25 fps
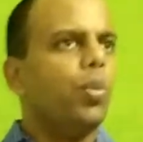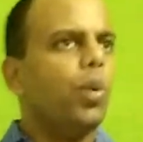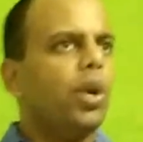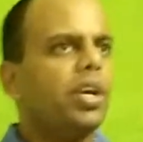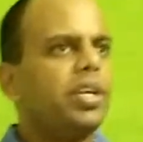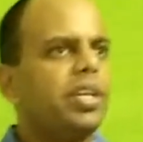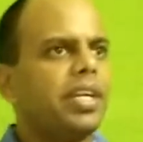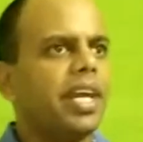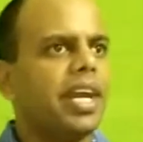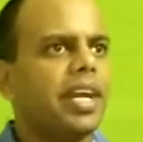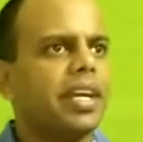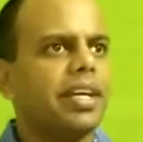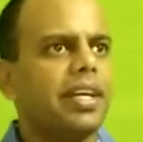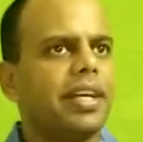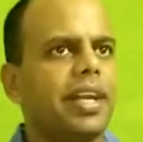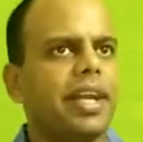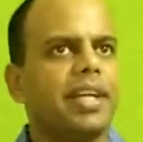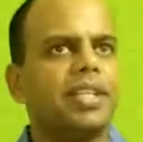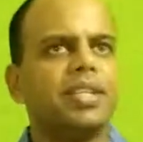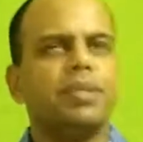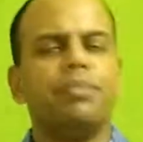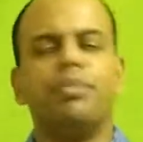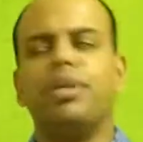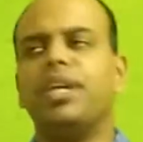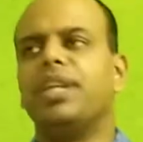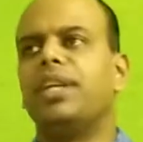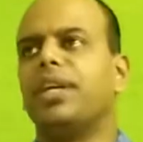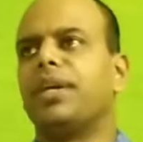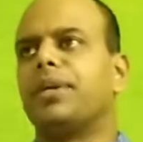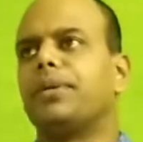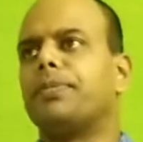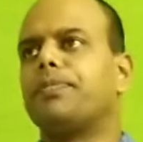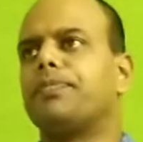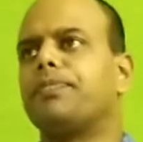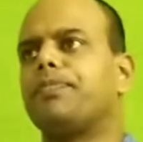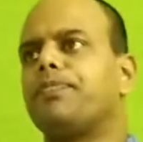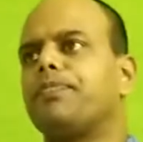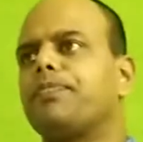were taken at the meeting.
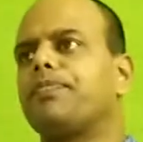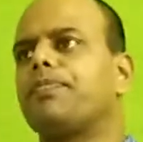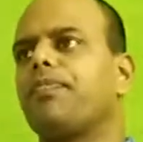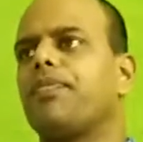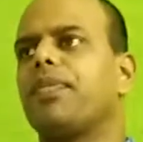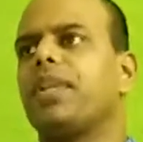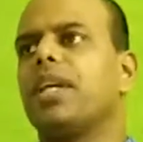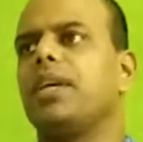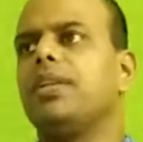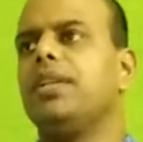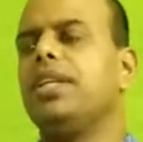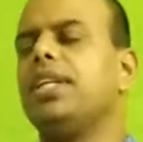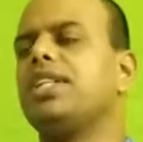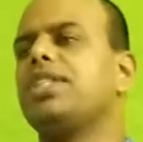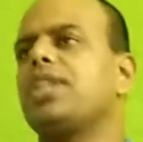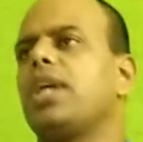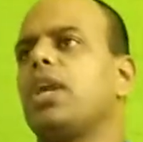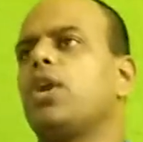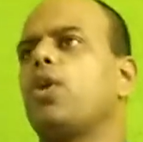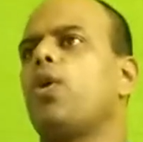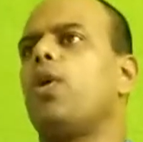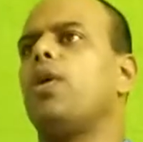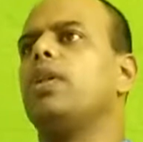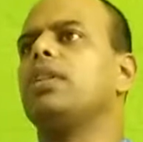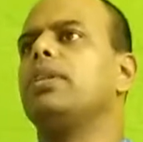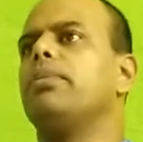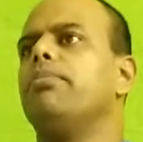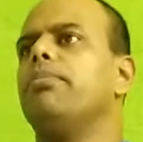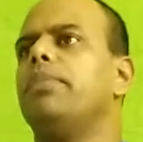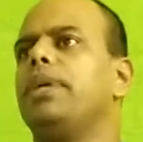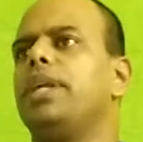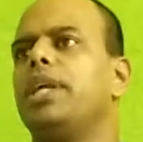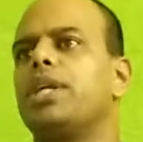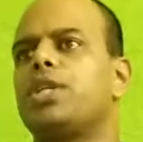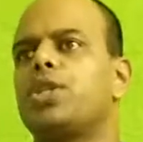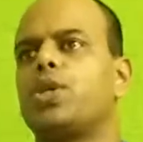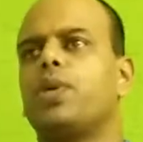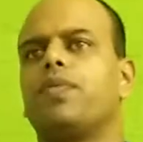These are called the
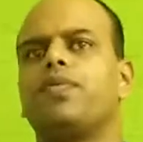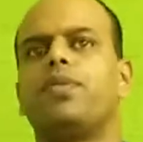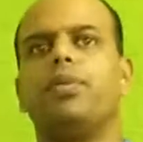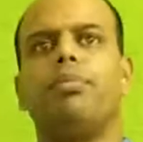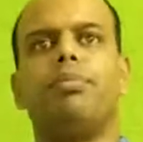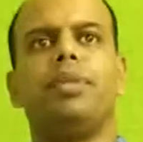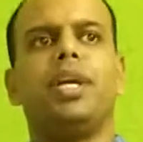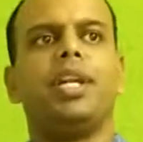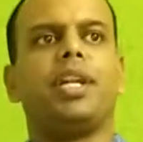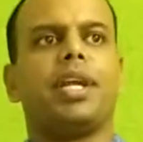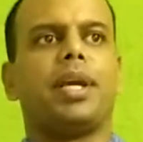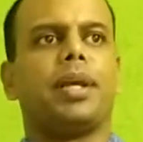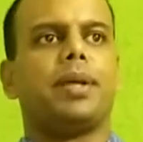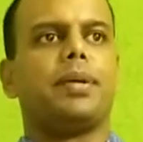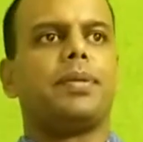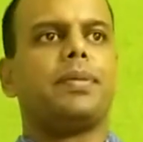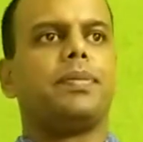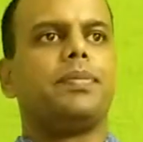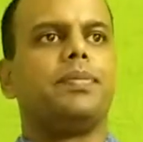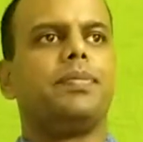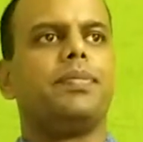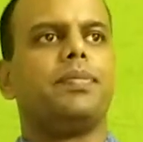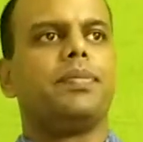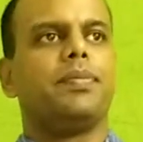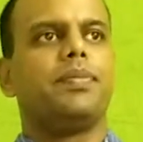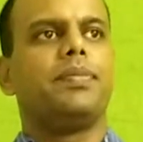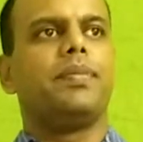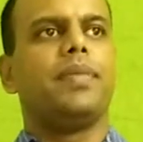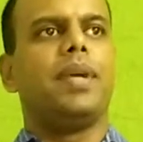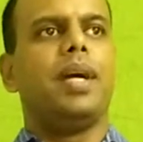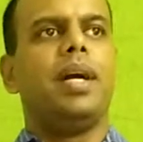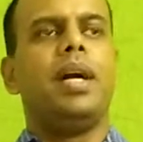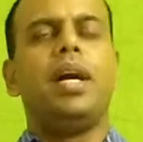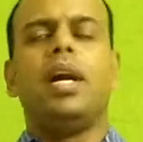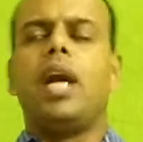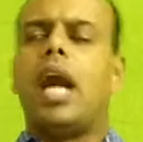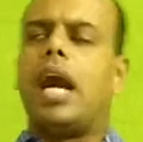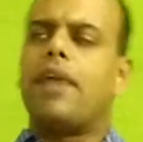minutes of the meeting.
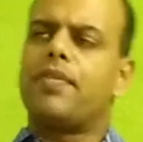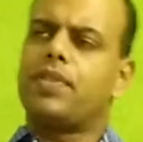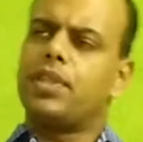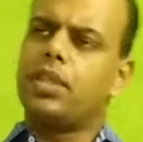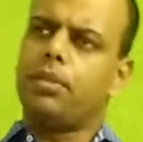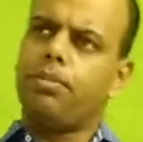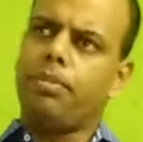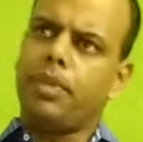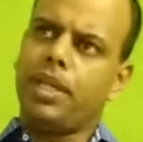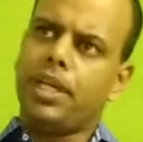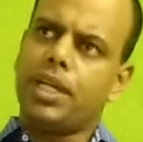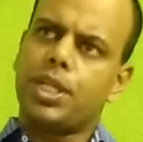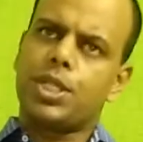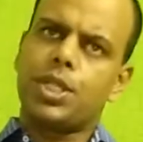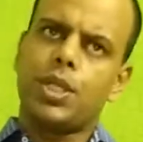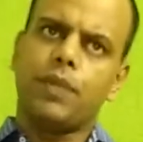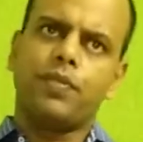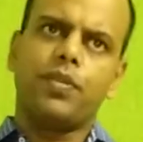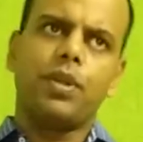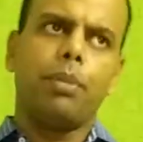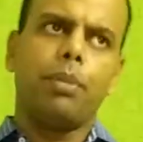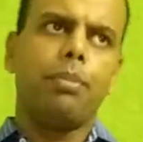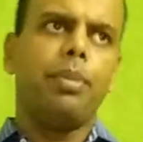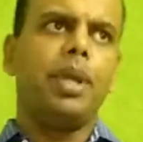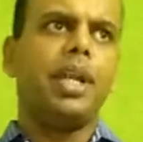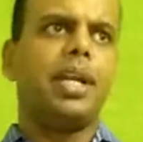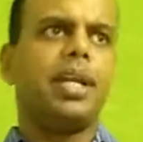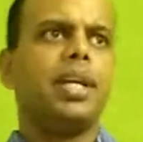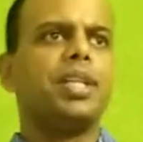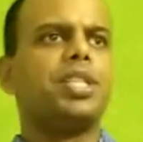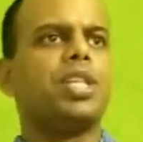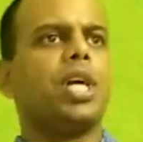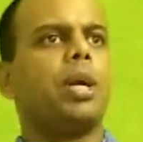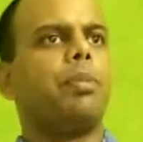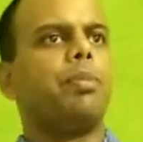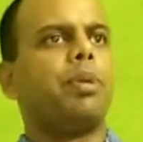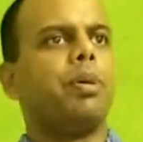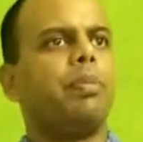After minutes of the
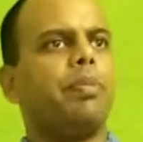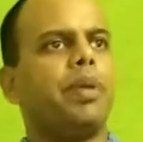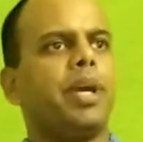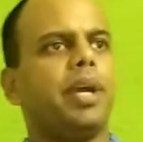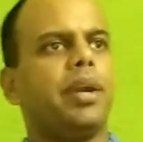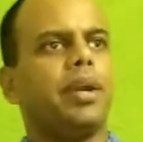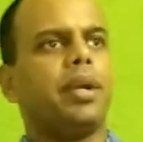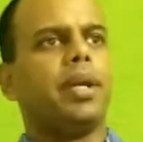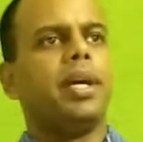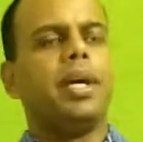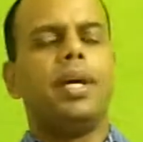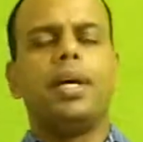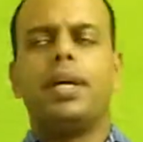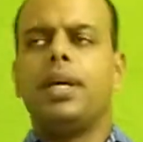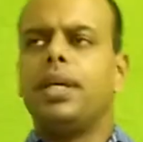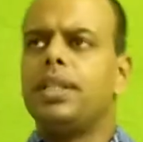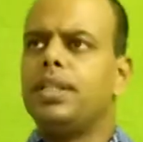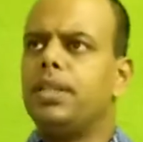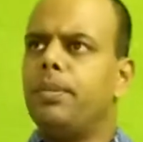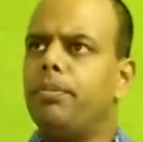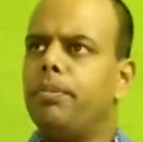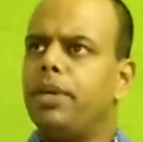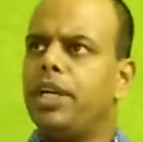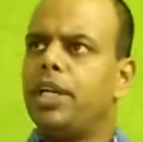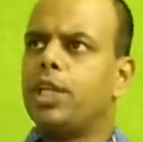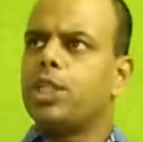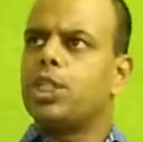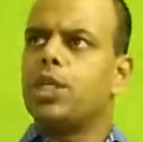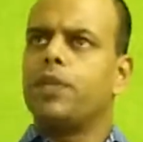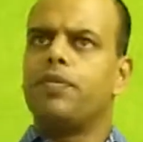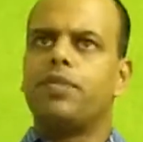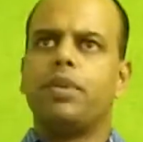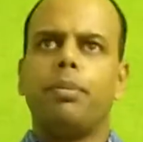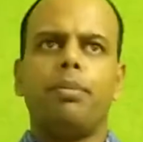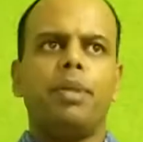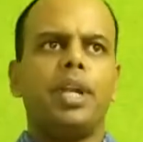meetings are prepared, the minutes of the